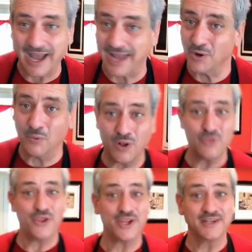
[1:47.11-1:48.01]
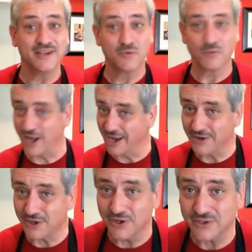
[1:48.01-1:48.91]
I know one thing, we're not
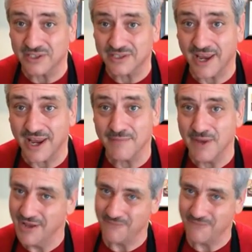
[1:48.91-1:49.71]
going to cook the same.